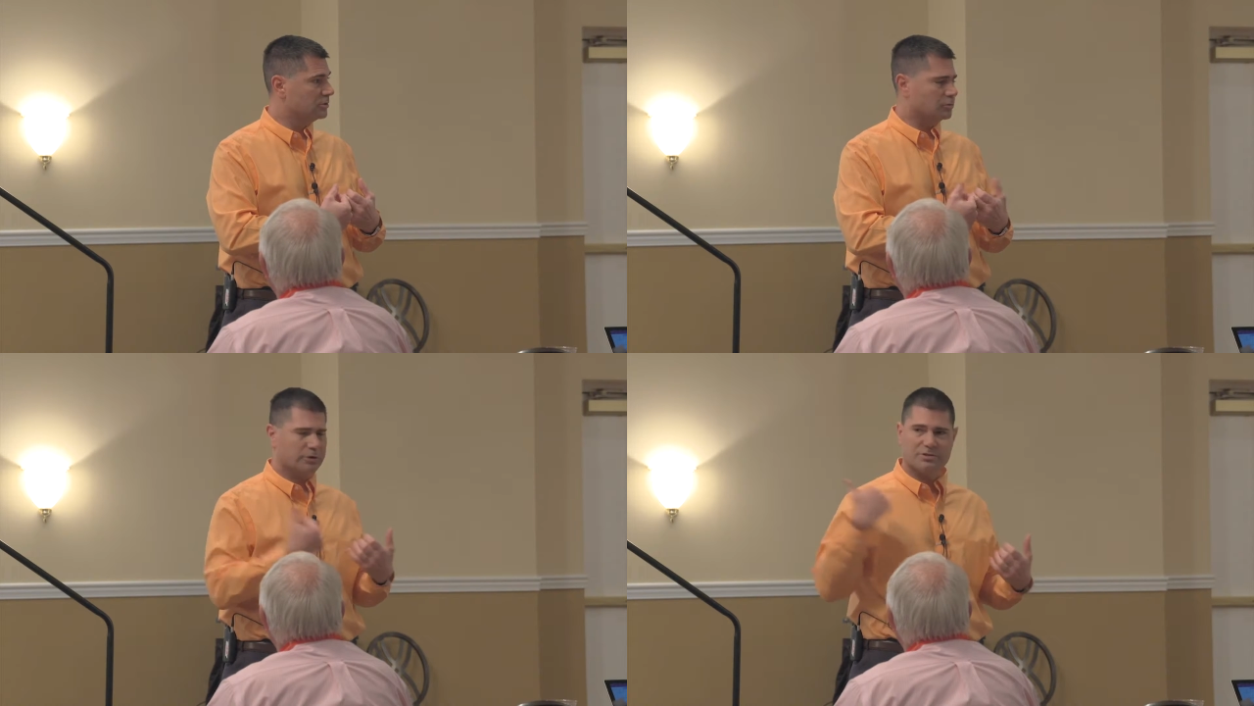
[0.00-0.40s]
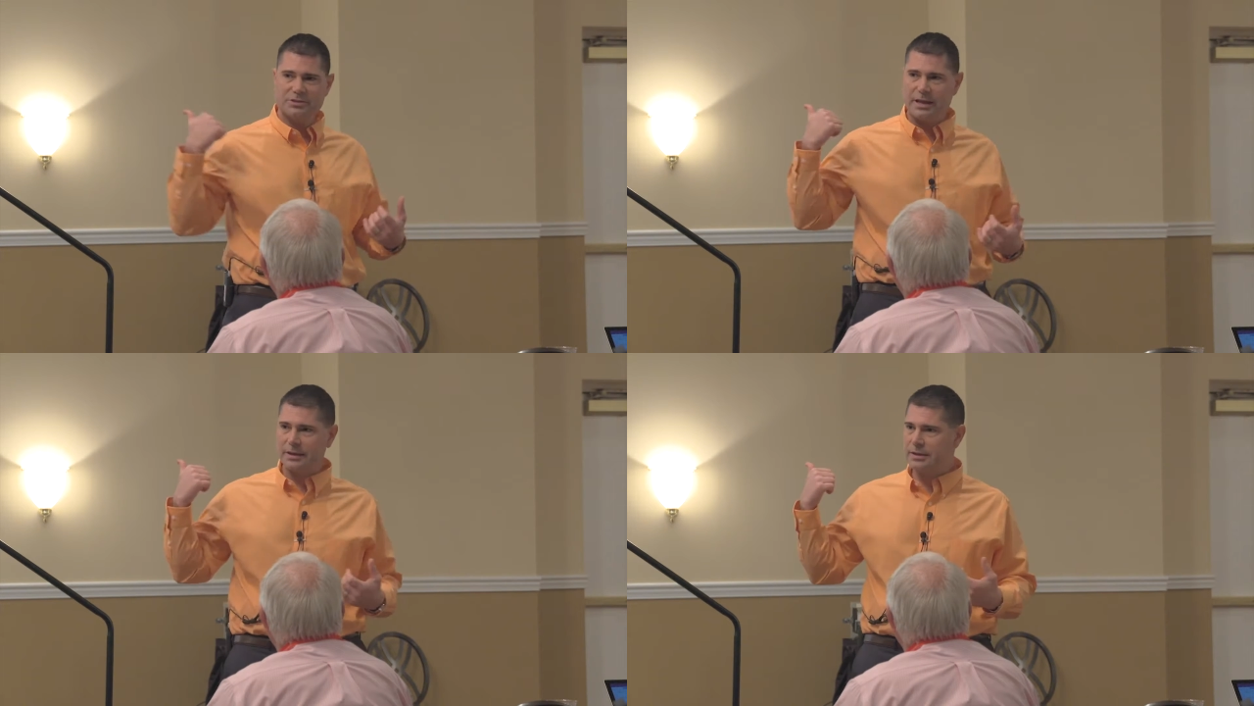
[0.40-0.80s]
Well,
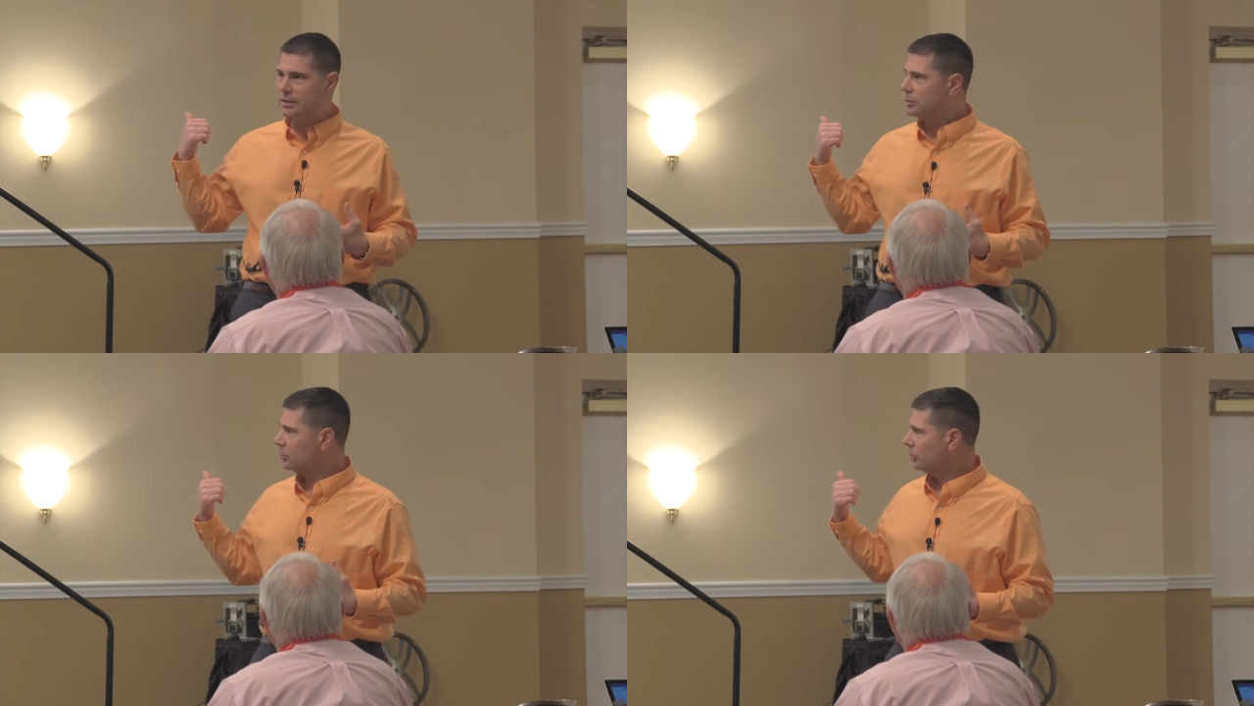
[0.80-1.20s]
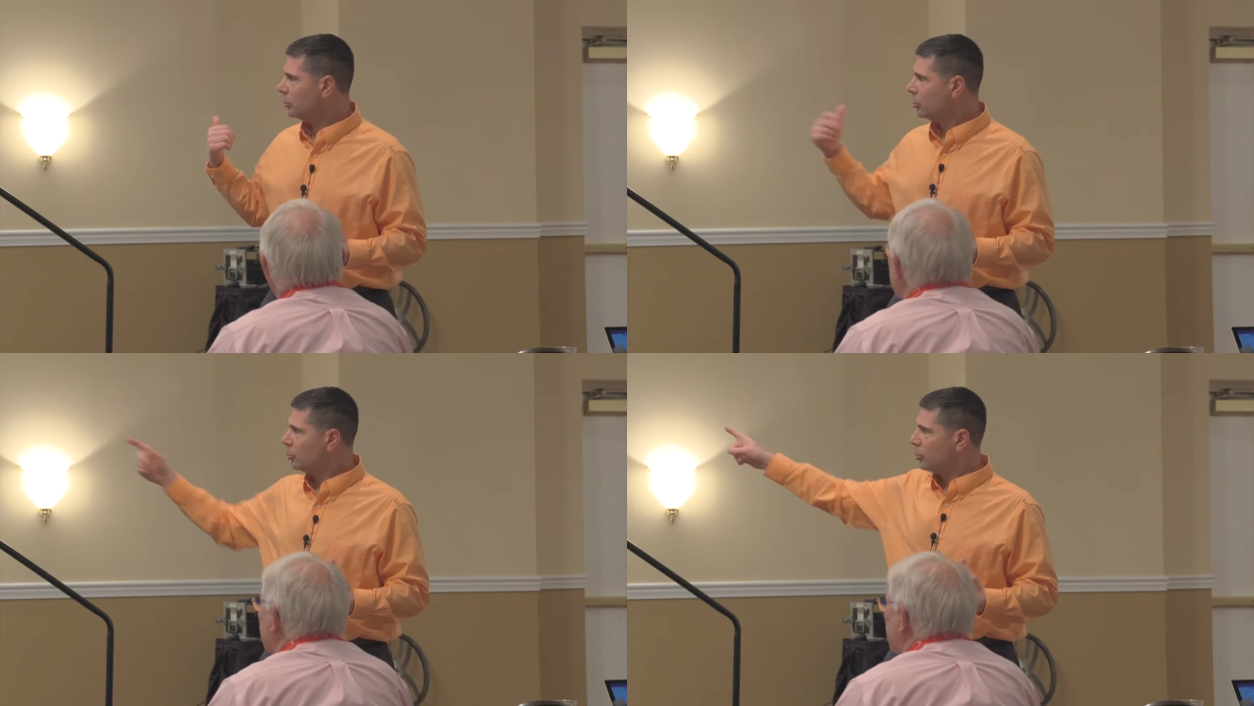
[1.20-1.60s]
doesn't that kill
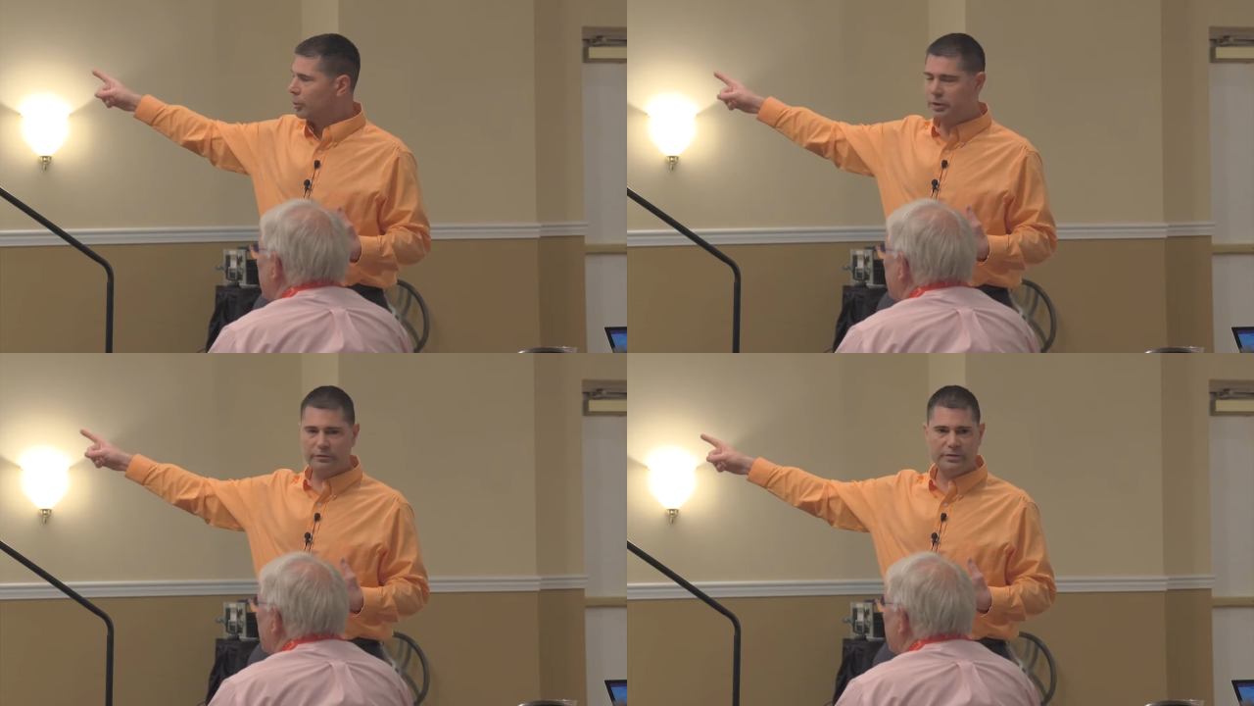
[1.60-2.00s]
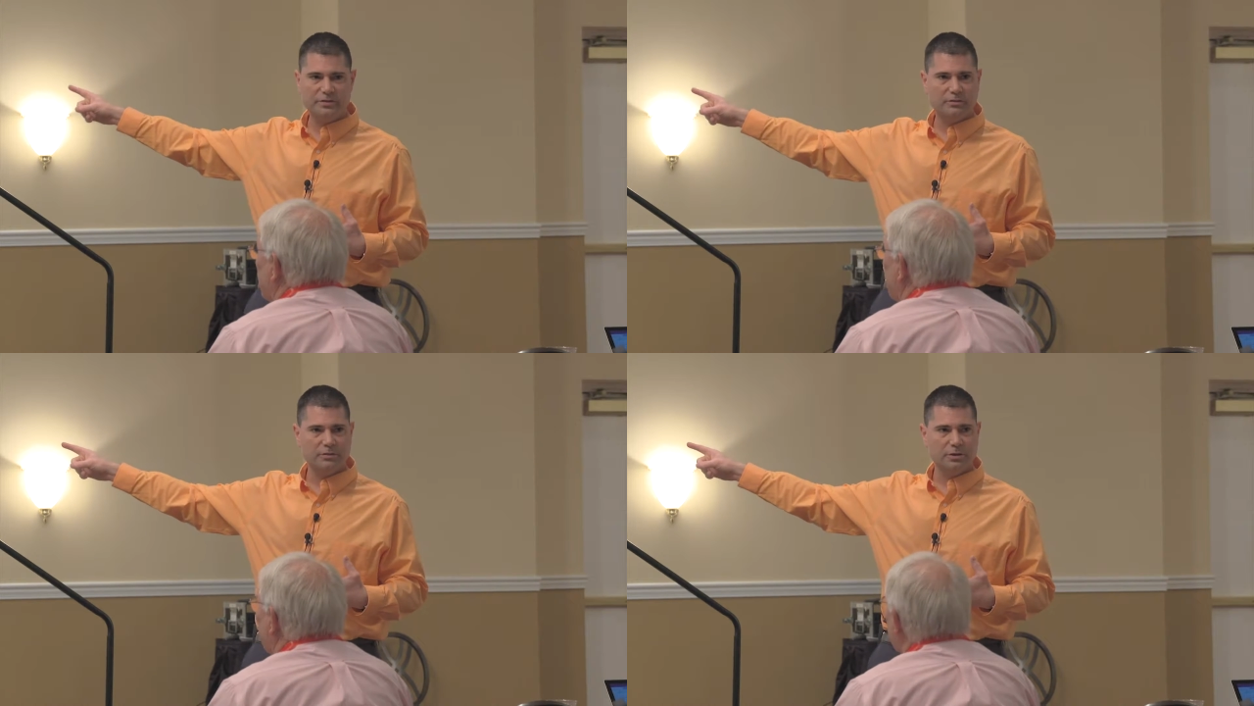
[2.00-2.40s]
the whole point of
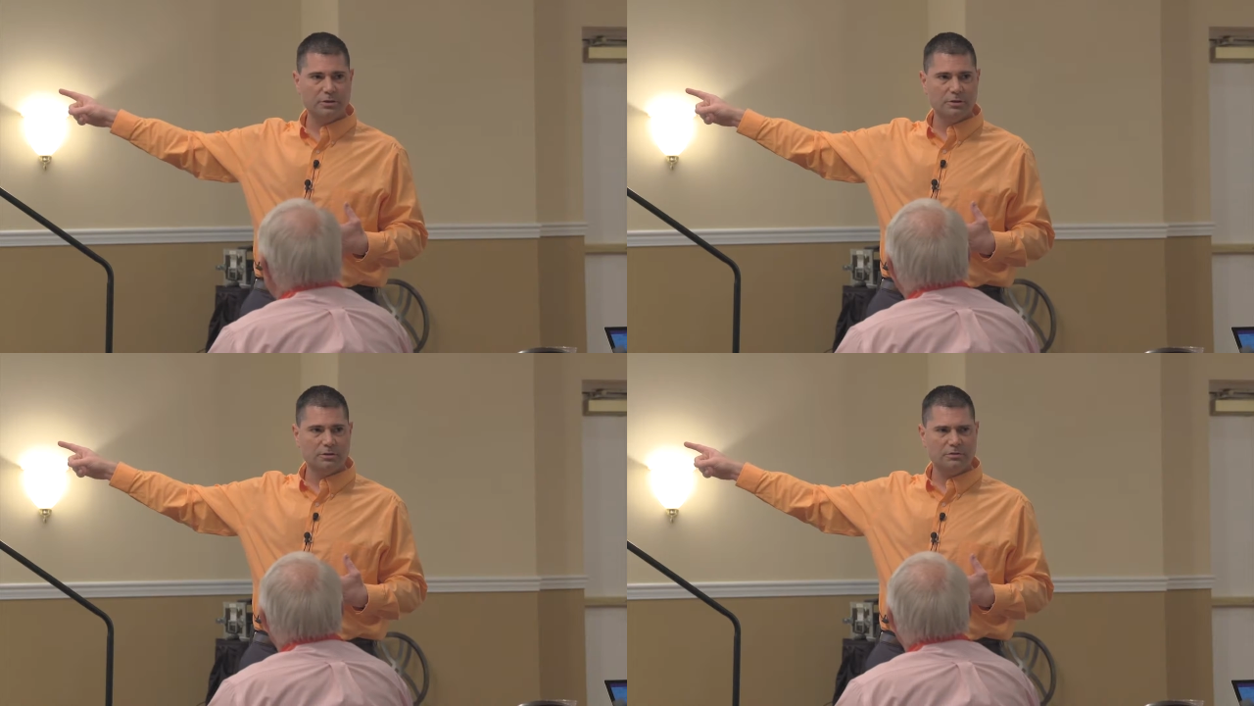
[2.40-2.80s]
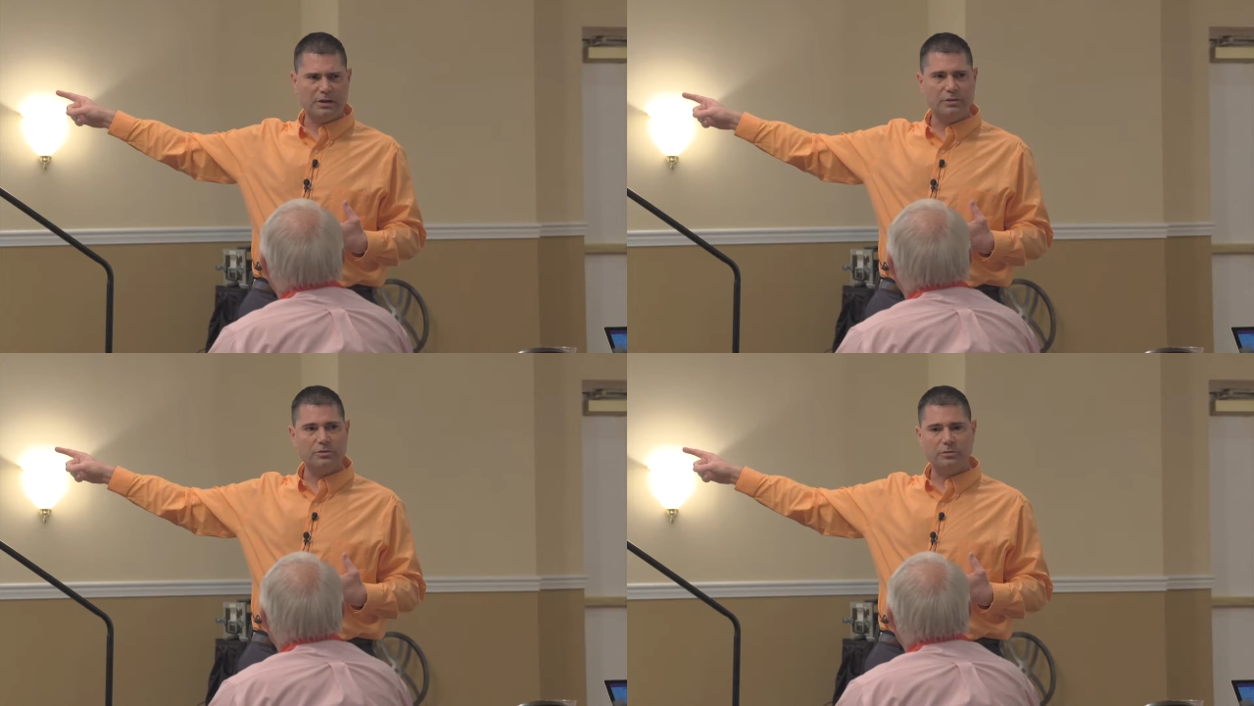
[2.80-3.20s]
this
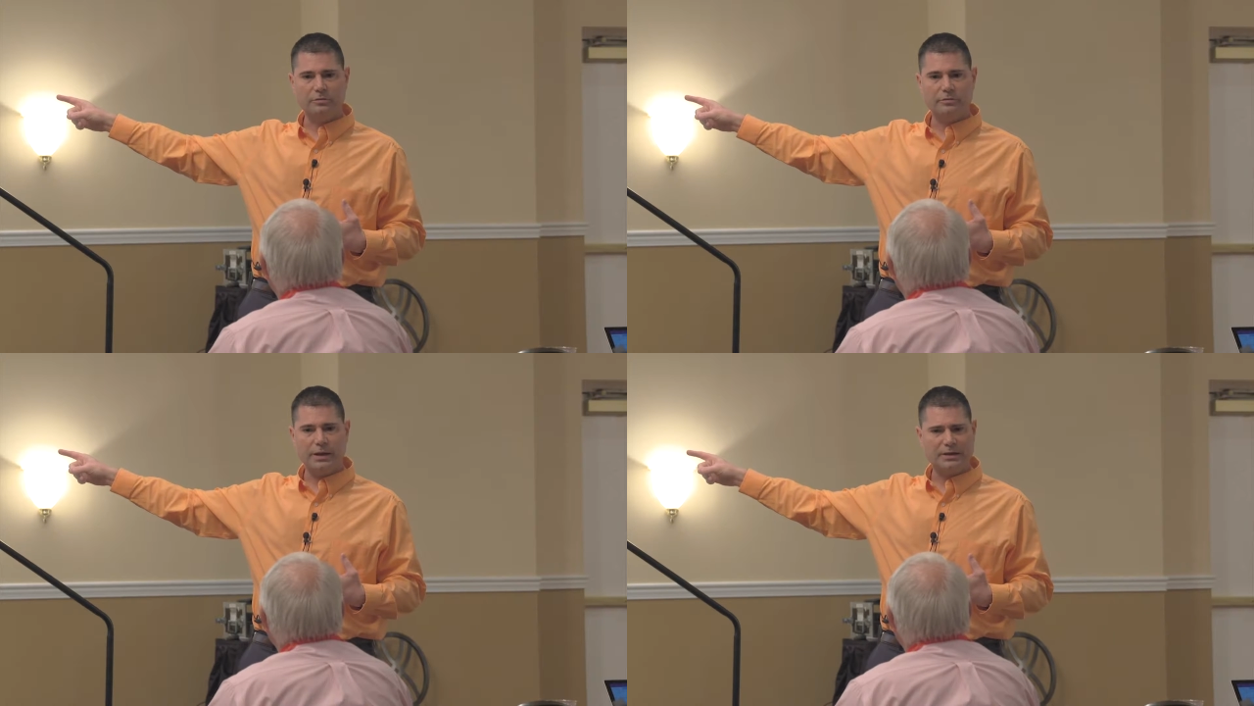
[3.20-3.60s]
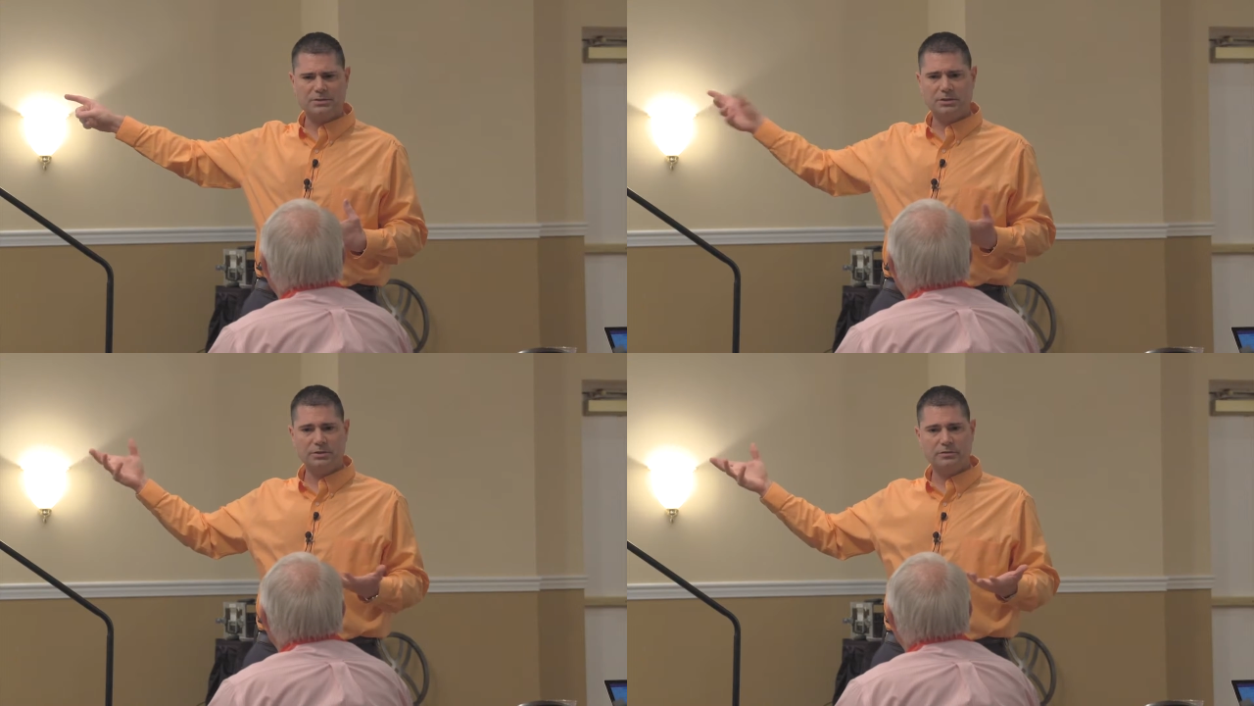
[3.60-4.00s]
center of
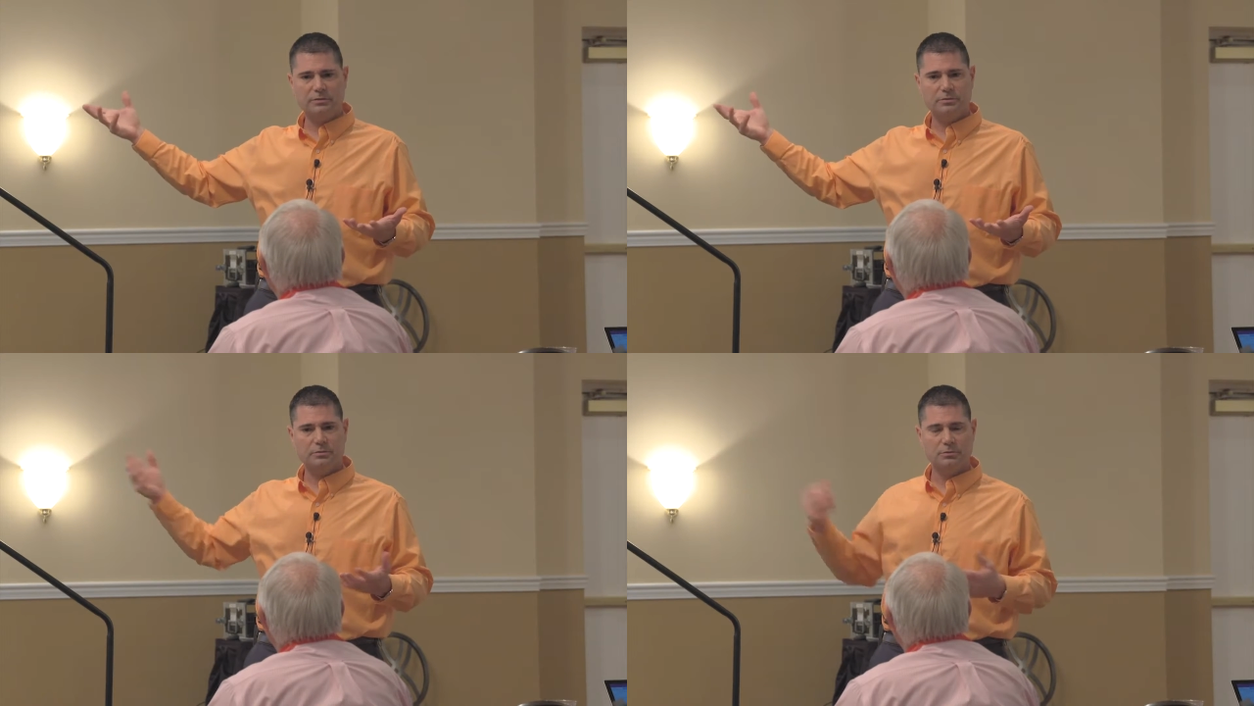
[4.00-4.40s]
excellence?